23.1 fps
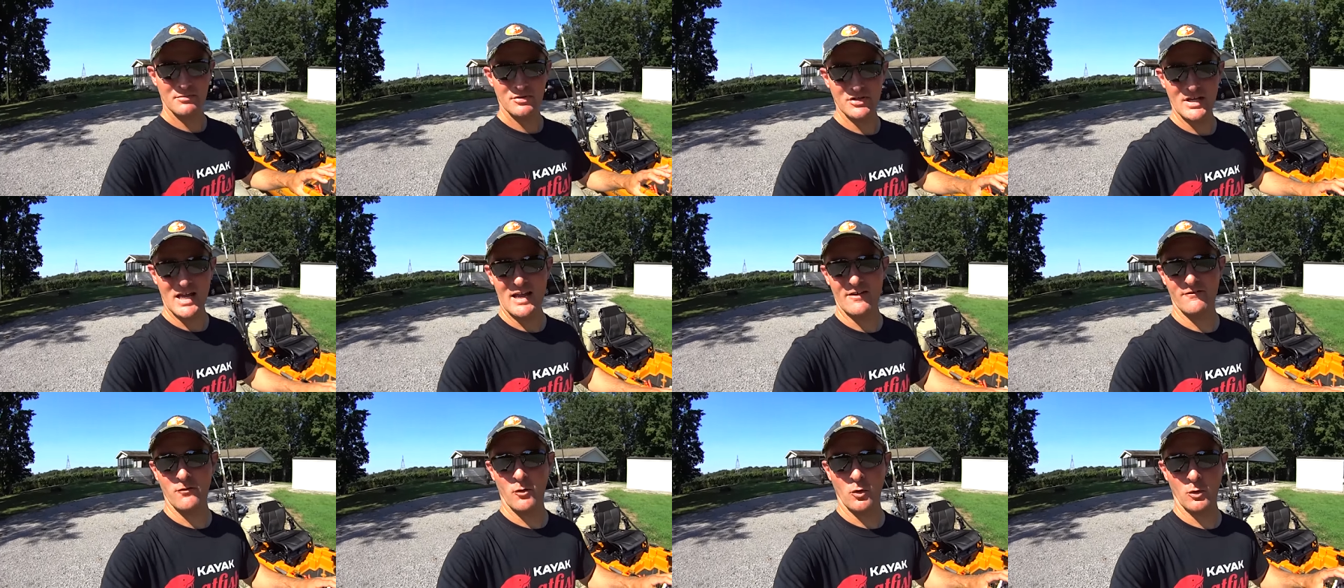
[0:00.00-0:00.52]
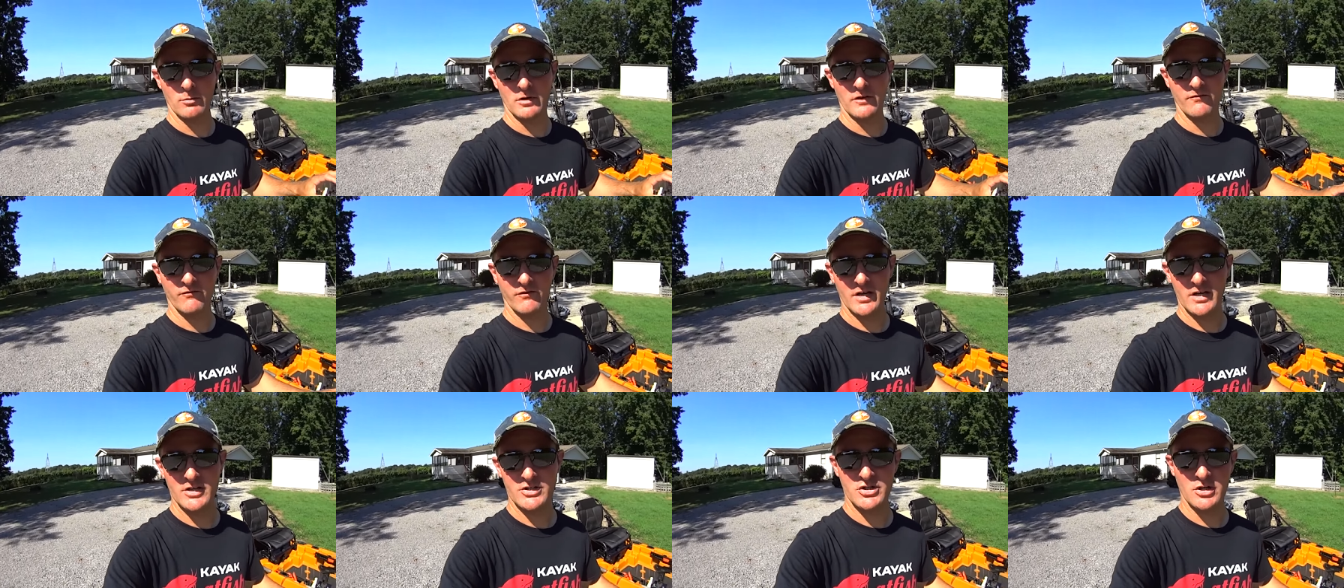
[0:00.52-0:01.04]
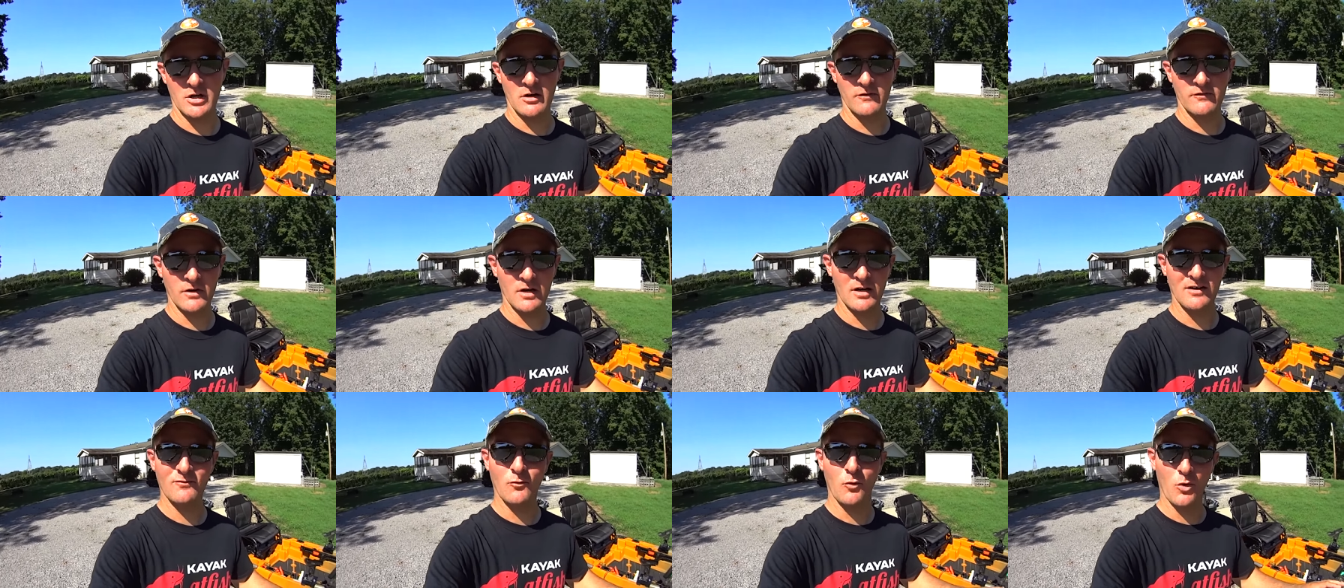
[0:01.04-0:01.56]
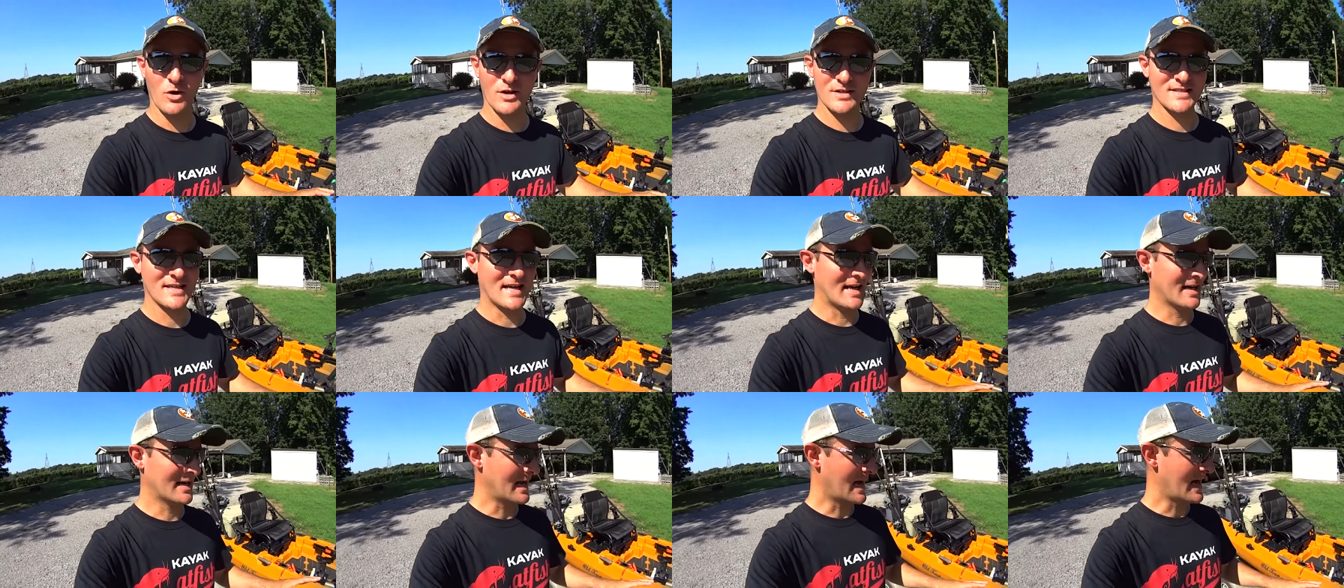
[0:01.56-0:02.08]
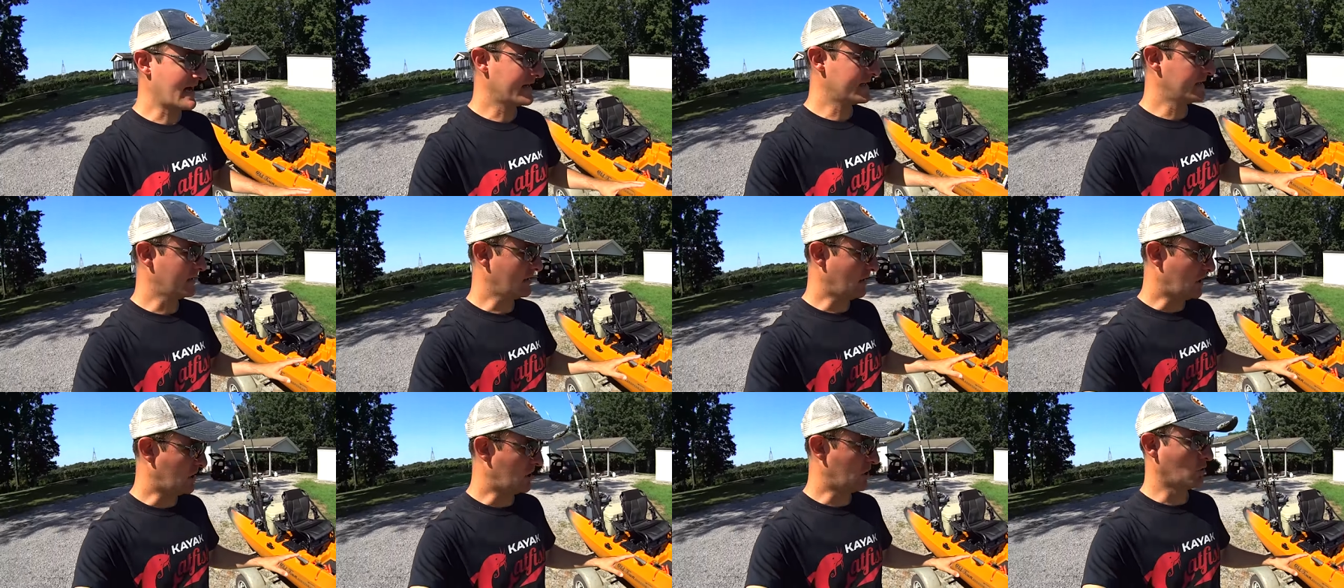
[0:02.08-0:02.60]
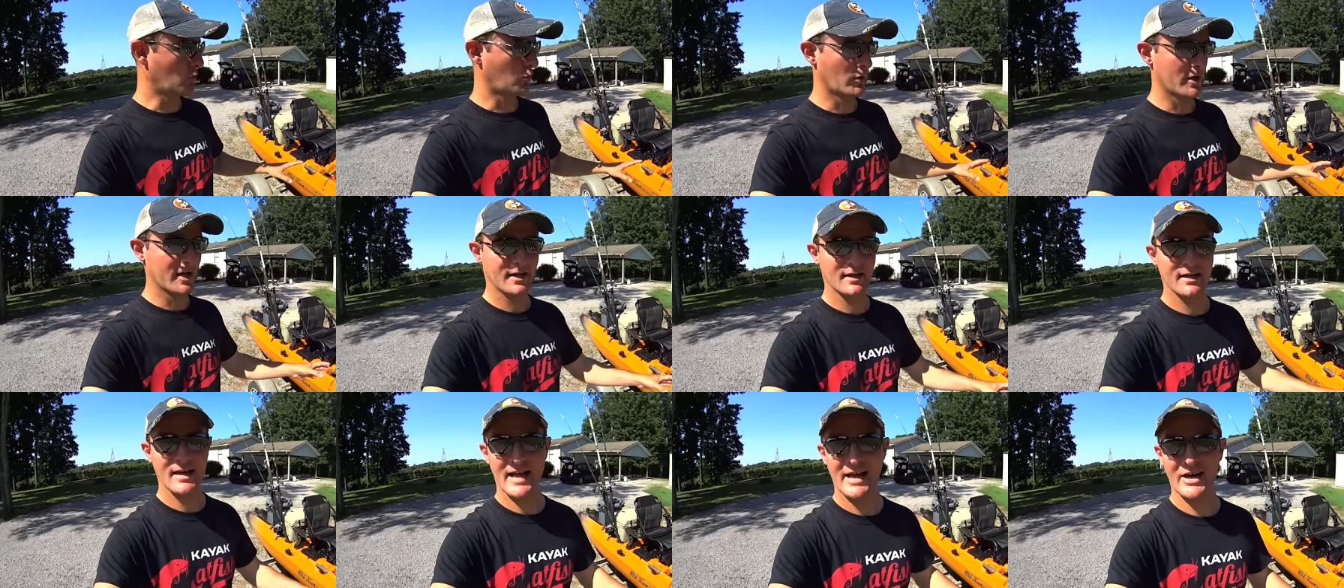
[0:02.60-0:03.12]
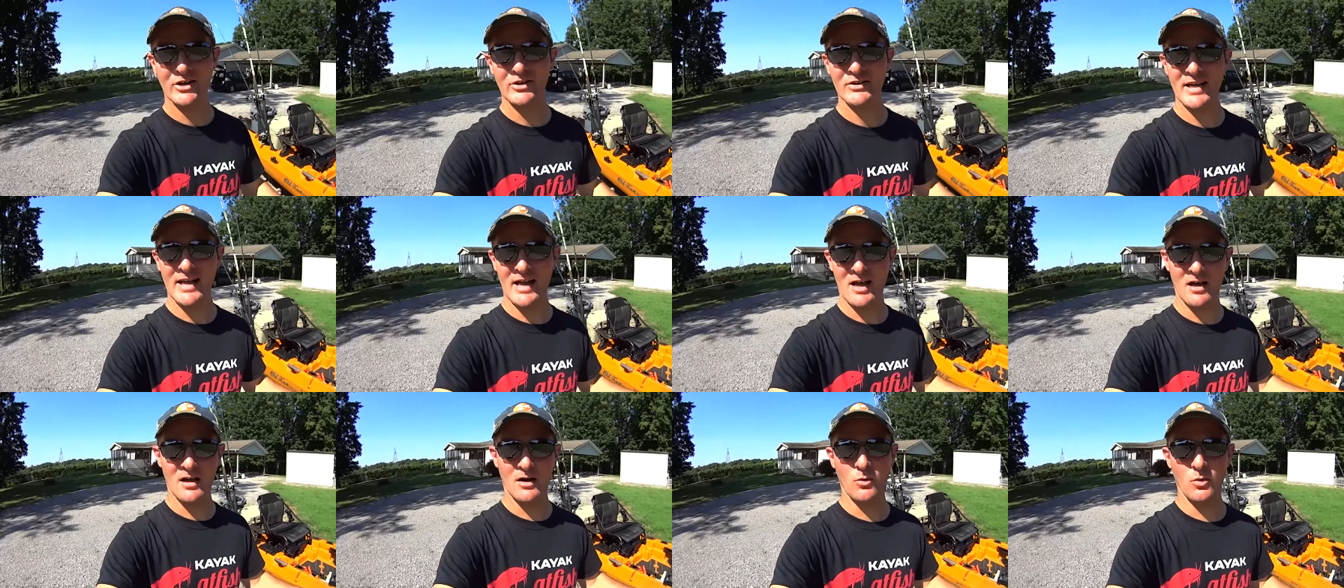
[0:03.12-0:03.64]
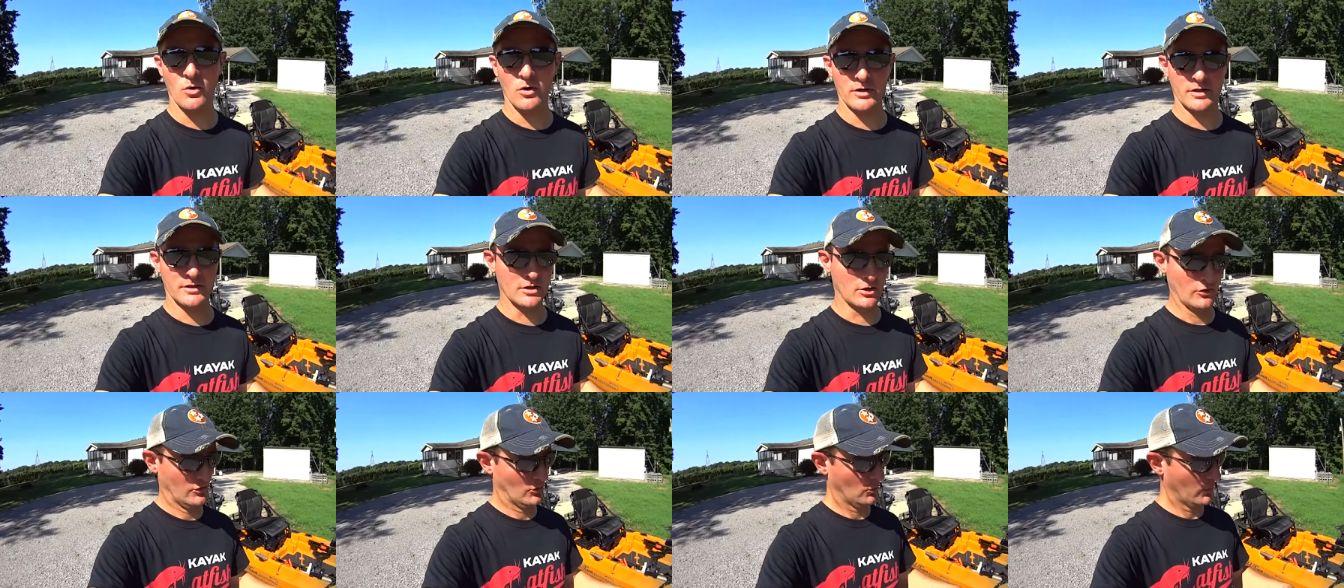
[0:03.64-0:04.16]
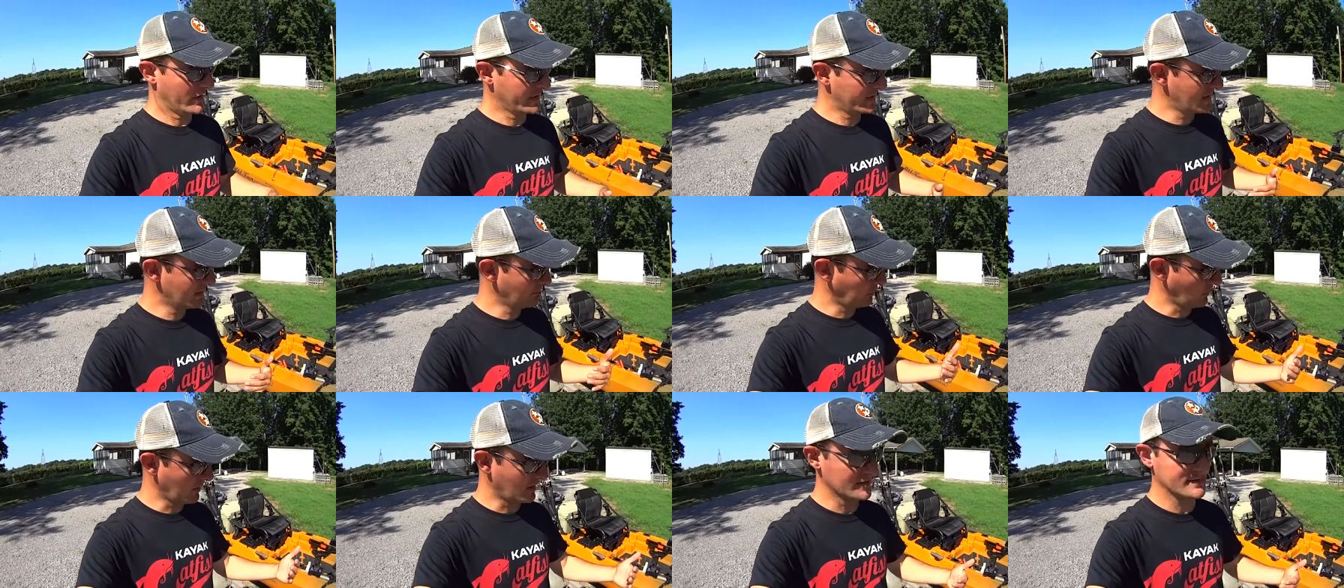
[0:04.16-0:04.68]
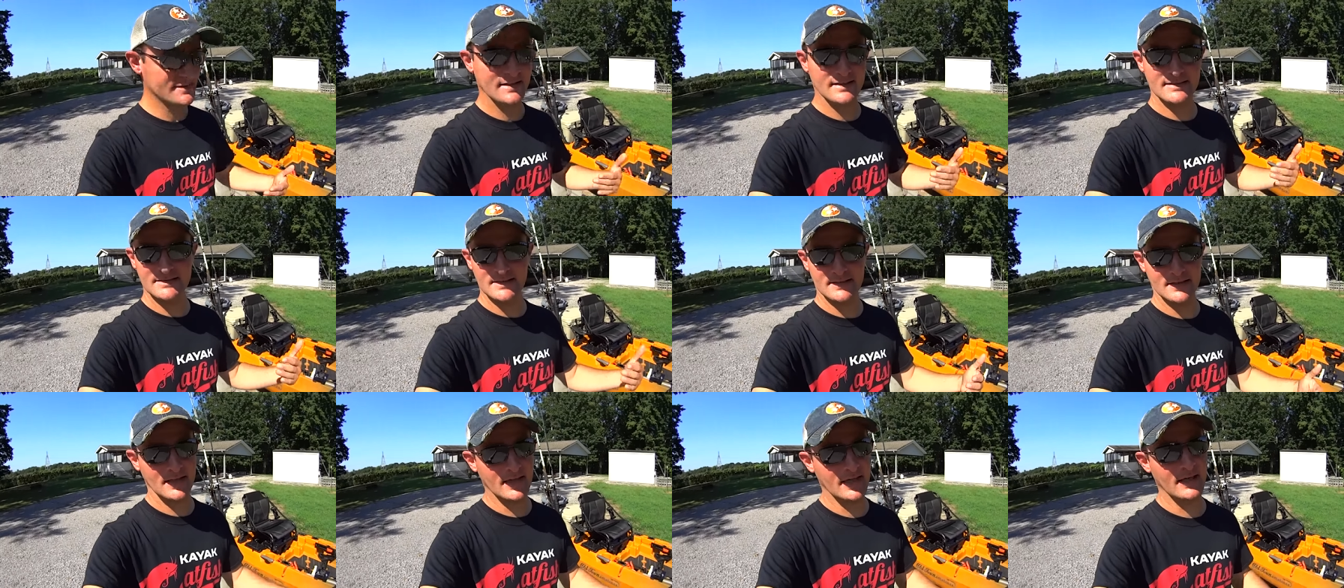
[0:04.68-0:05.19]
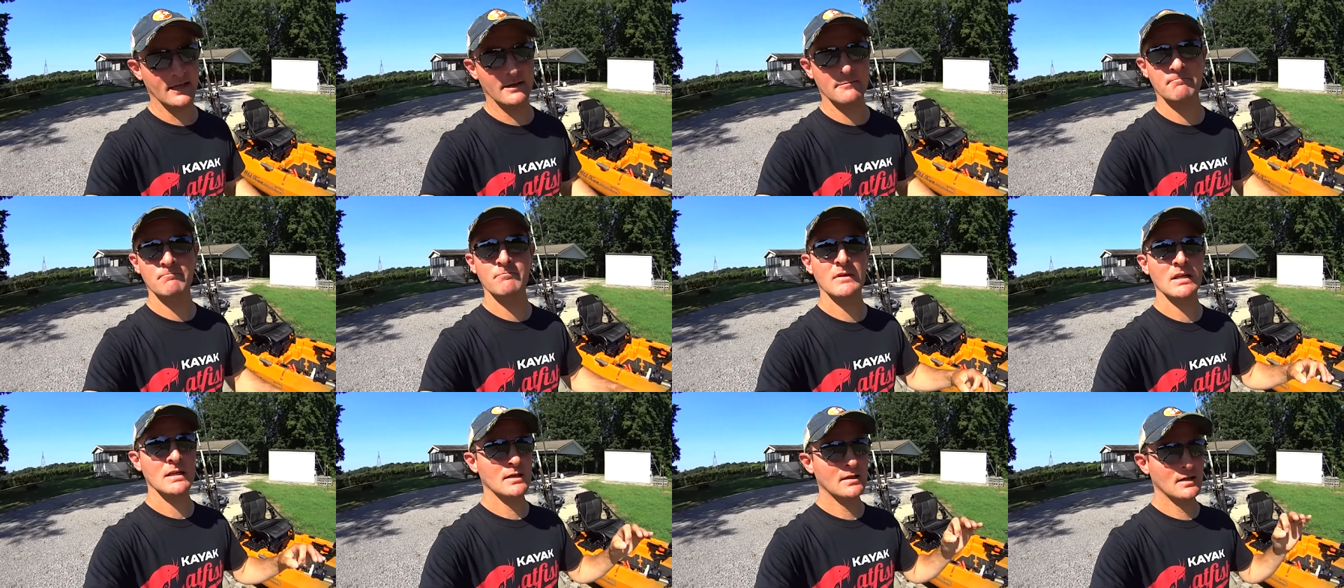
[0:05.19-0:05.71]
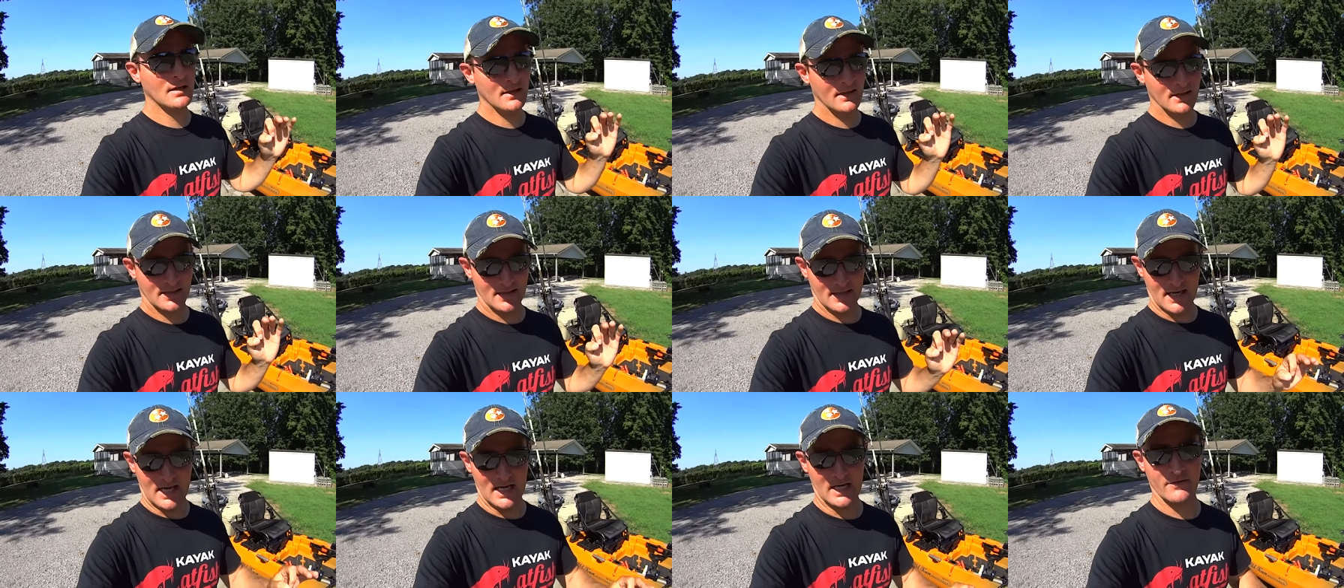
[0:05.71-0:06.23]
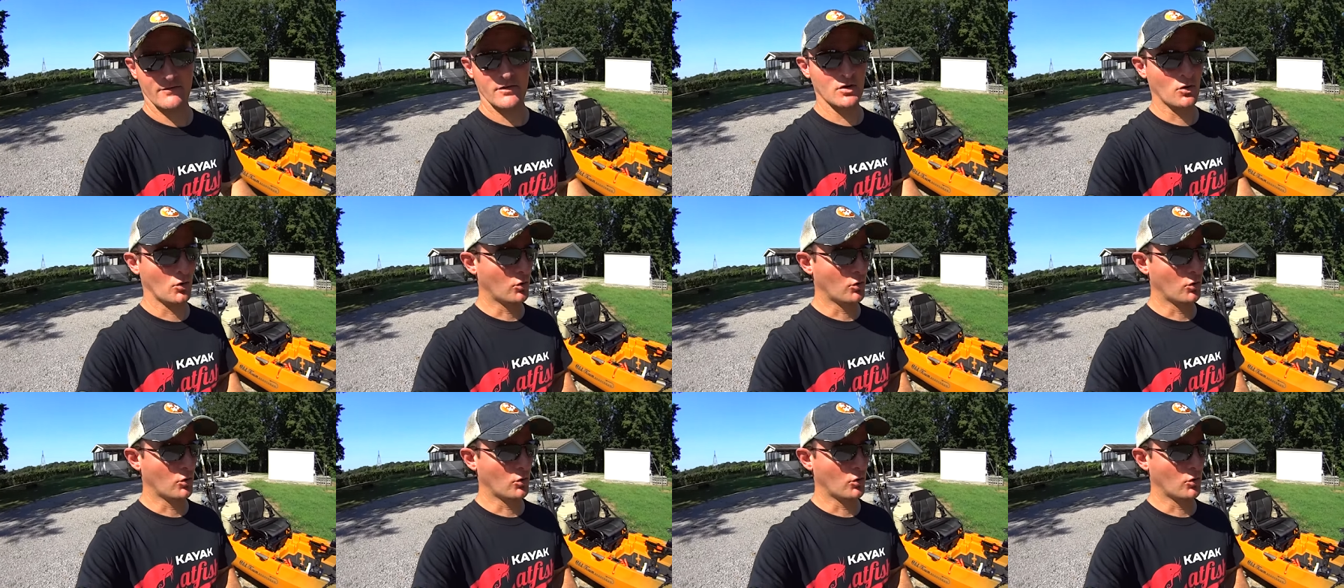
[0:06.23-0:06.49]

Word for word: platform to fish off of once I got it all rigged out how I wanted to. The rigging process, again, kind of an